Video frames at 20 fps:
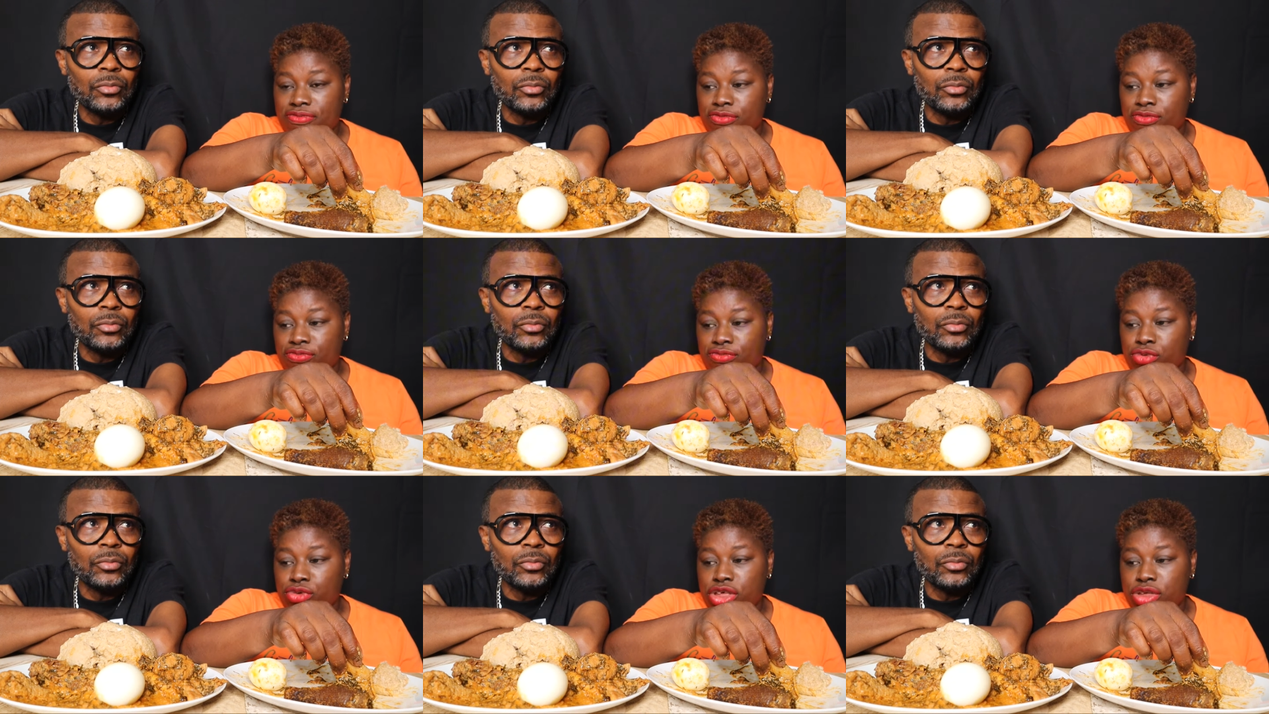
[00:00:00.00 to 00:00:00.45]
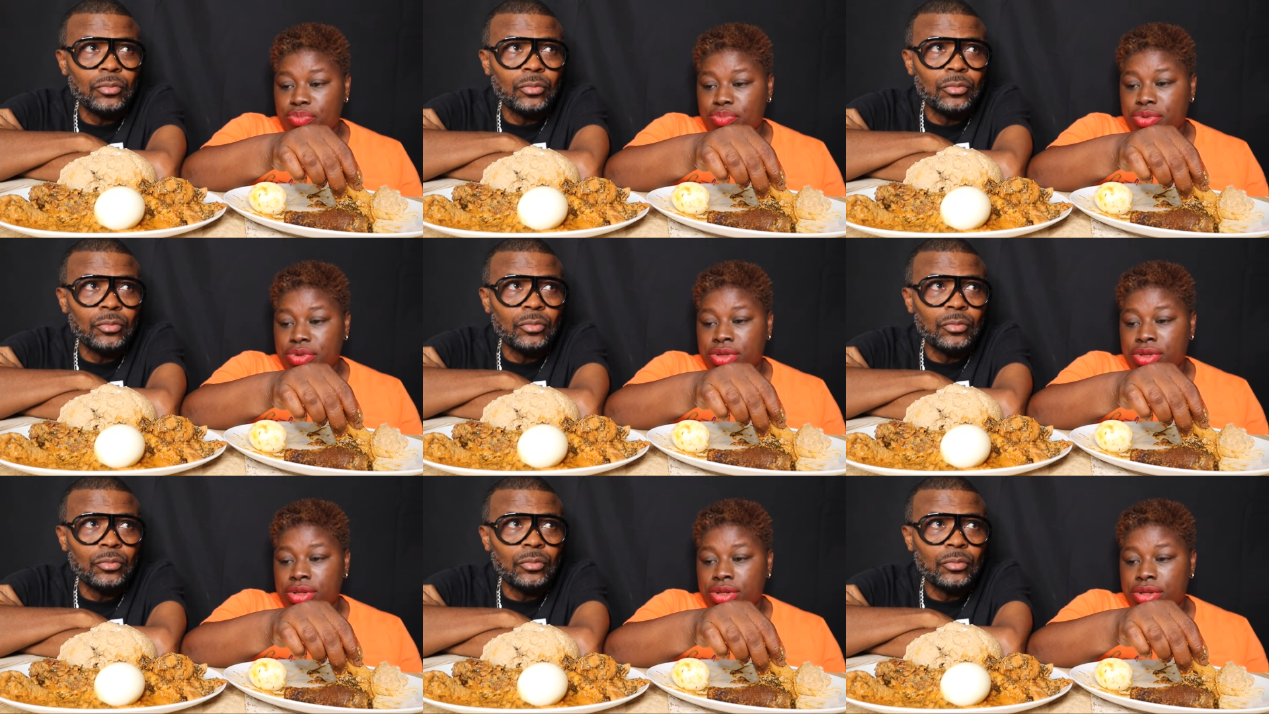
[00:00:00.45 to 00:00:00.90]
Speaker 1: the fufu
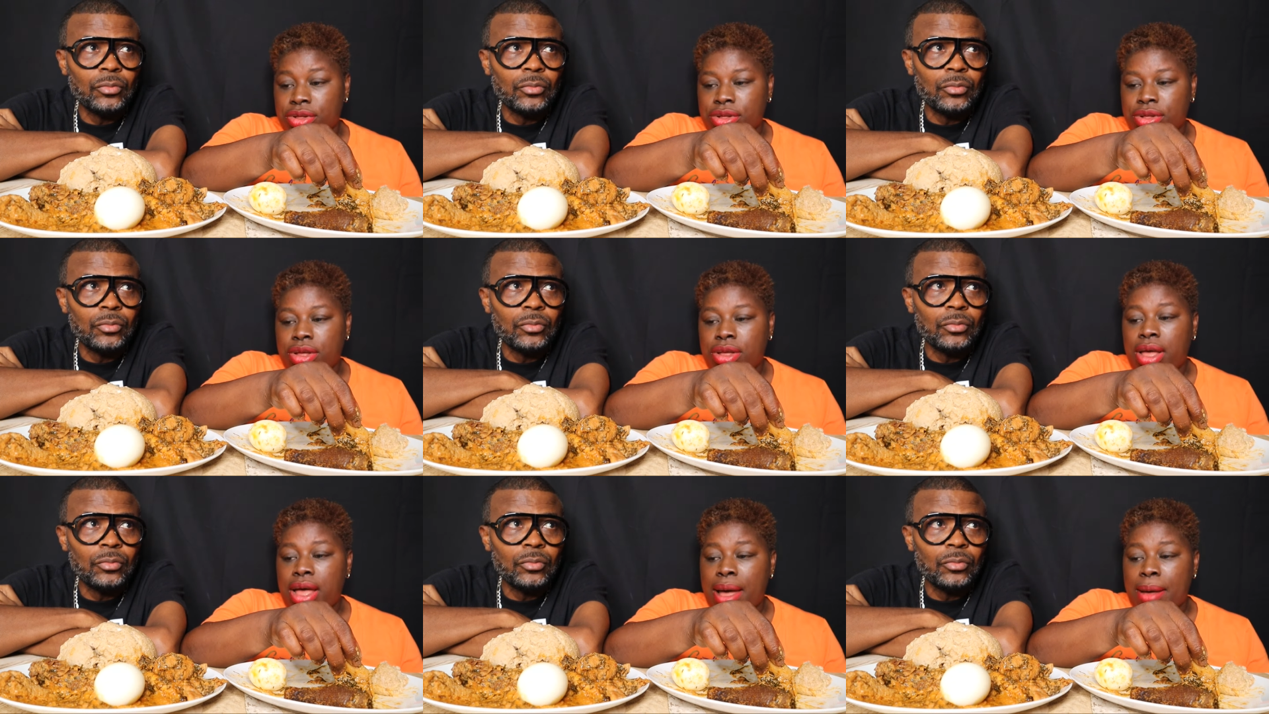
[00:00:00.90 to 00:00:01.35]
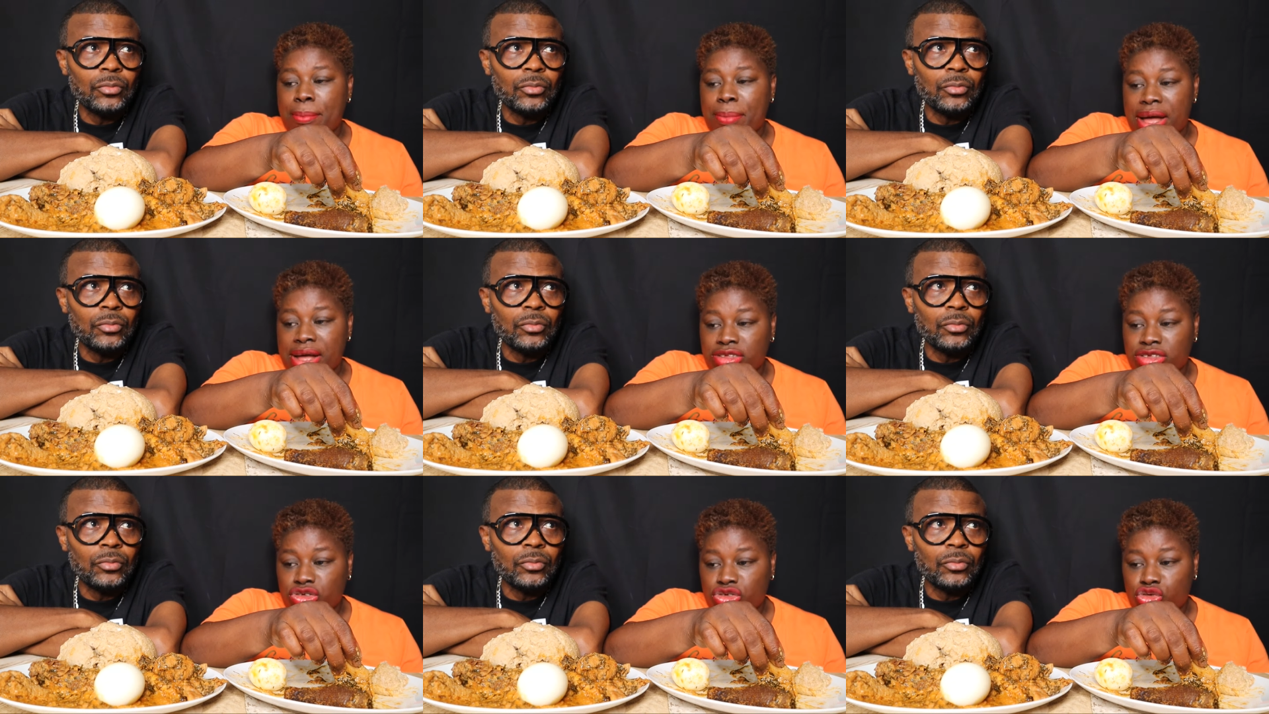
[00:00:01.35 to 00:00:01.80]
keep and
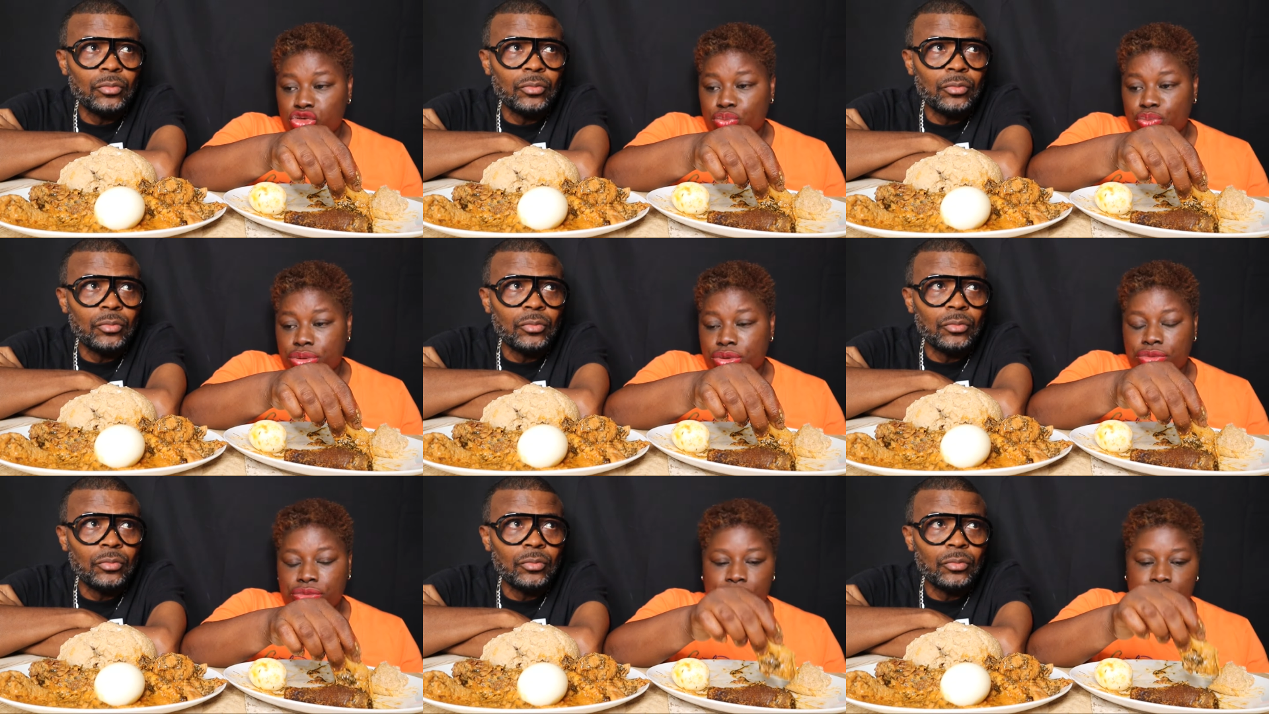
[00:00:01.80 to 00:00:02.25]
pack the soup.